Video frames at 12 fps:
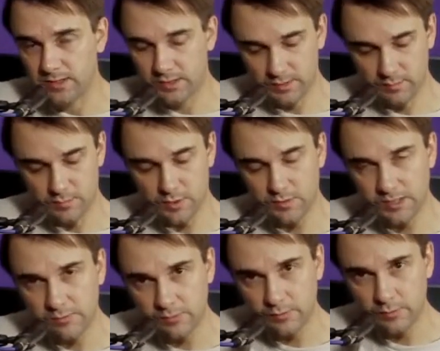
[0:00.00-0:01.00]
is to mute
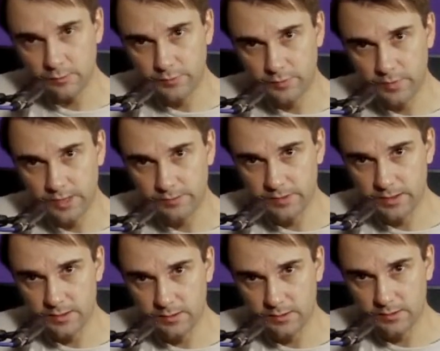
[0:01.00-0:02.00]
everything off with your left hand,